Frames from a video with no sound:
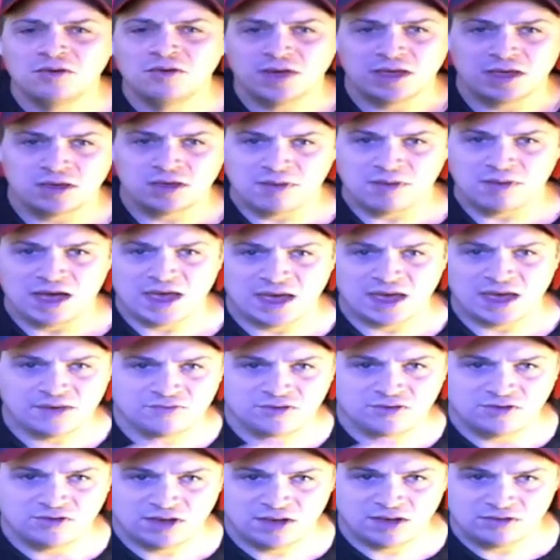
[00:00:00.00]
and you might have a
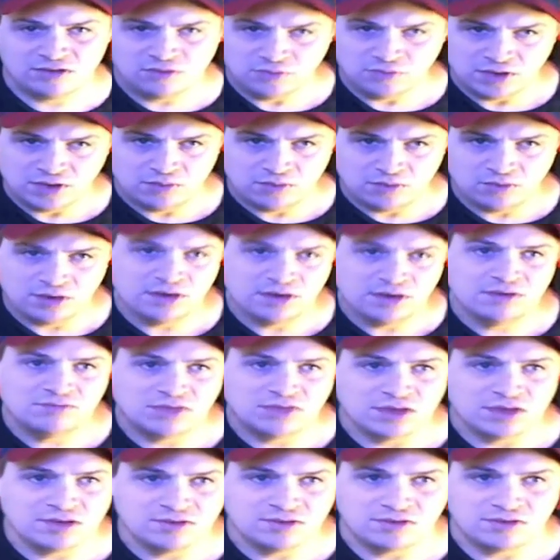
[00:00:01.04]
chance to win one of
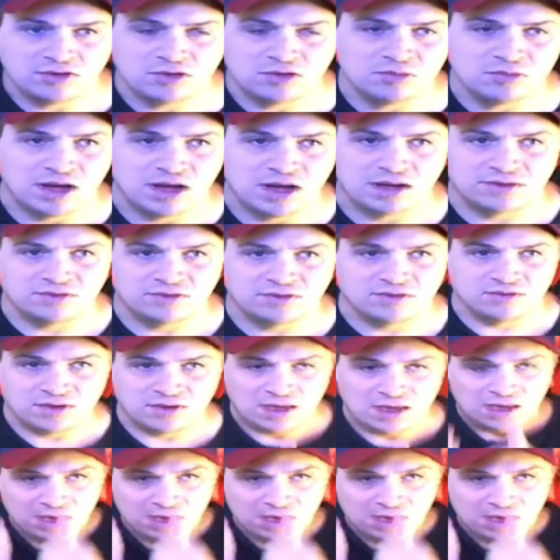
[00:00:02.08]
these two boxes.